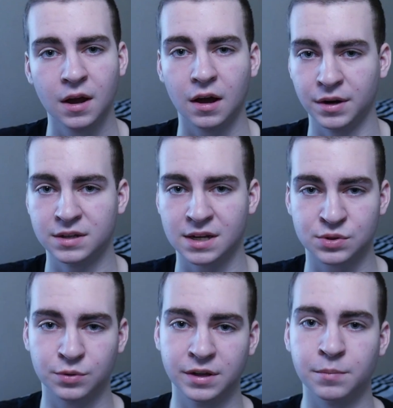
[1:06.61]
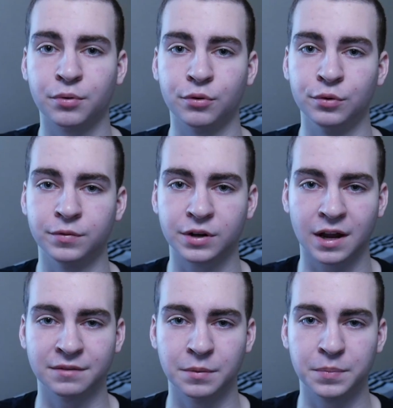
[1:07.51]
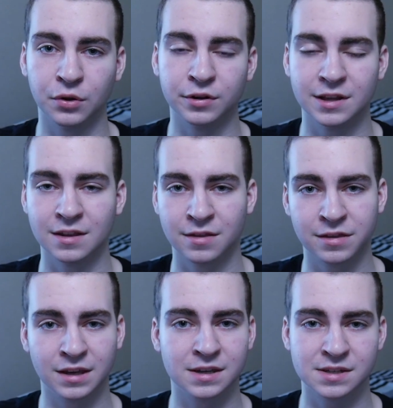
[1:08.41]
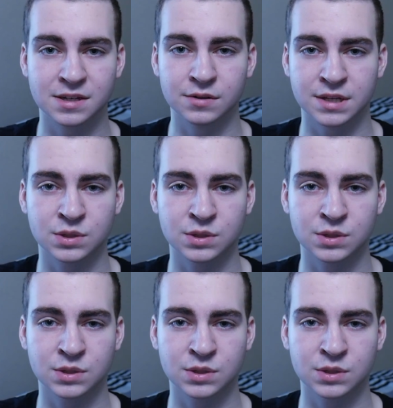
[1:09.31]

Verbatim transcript: but it does really improve your kind of ability and thinking skills.